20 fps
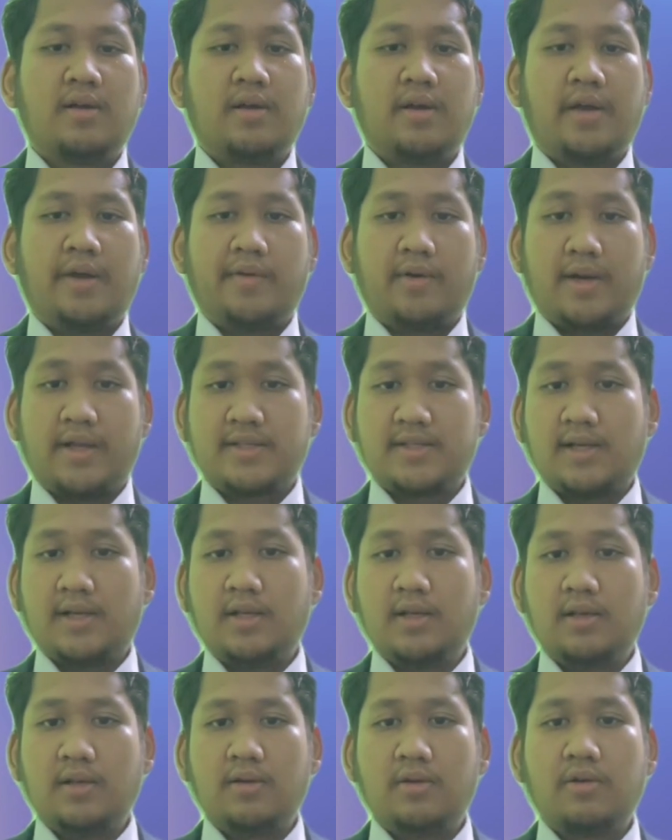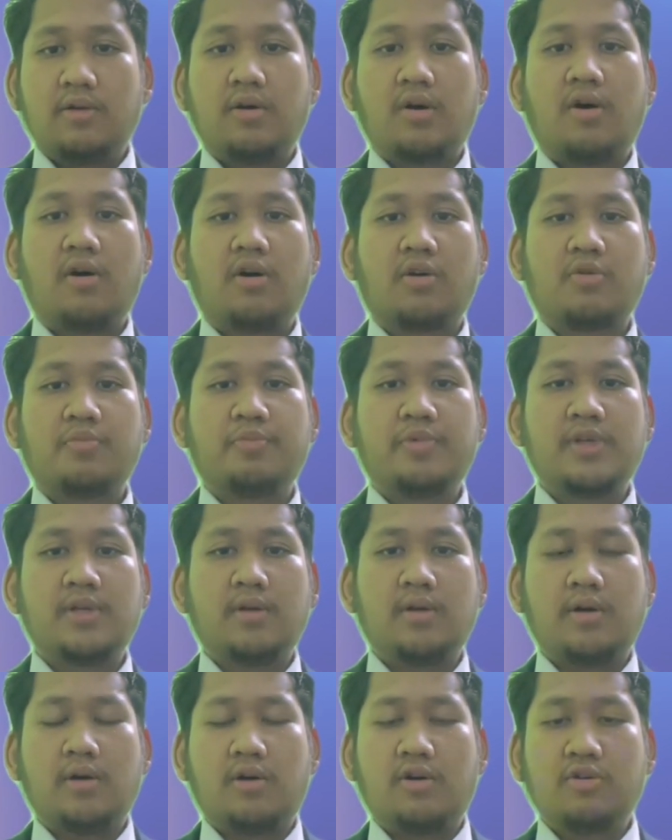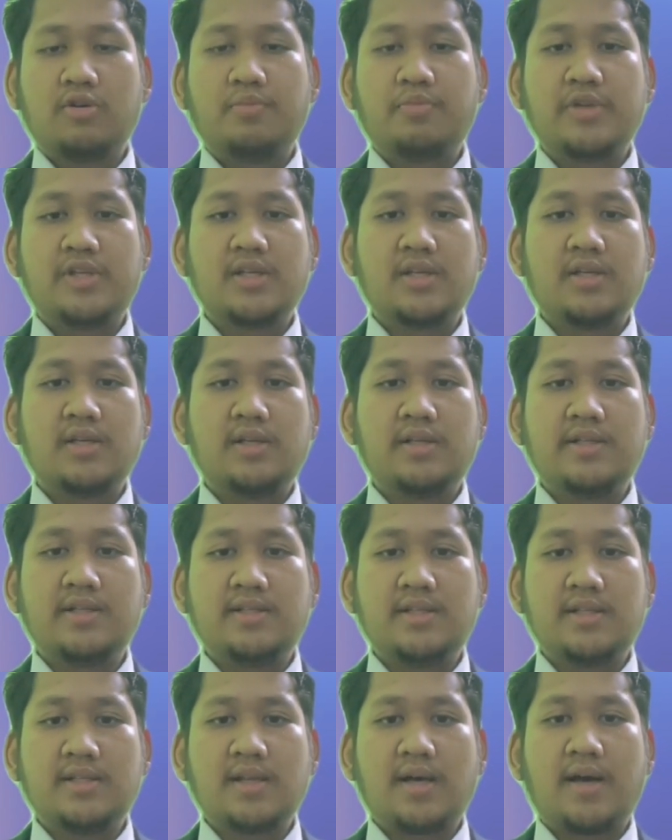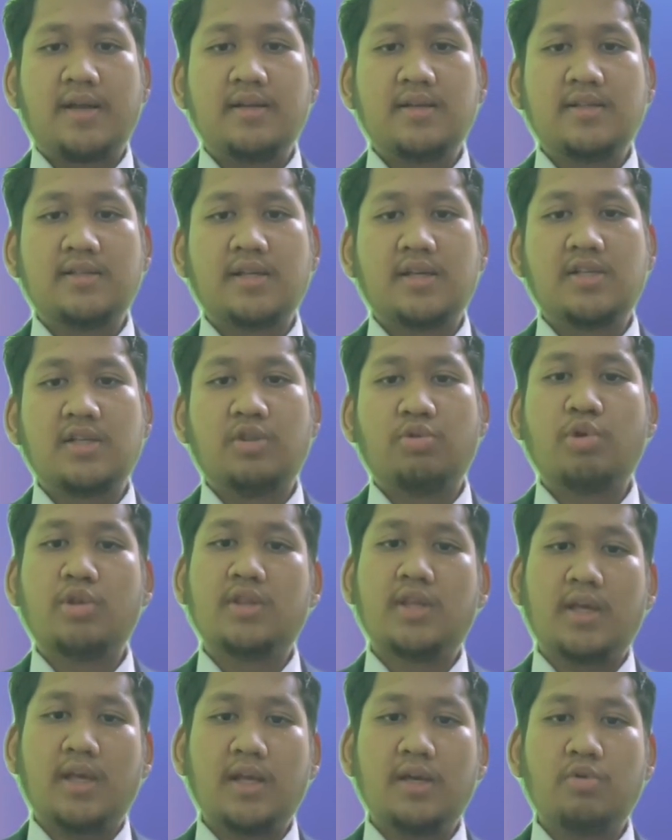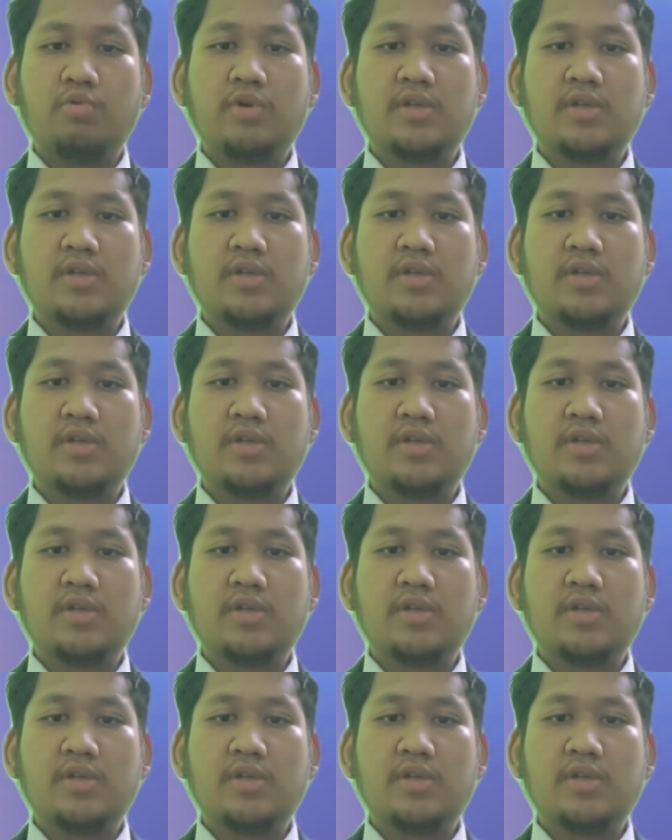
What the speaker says: And lastly, occupational disease under Section 28,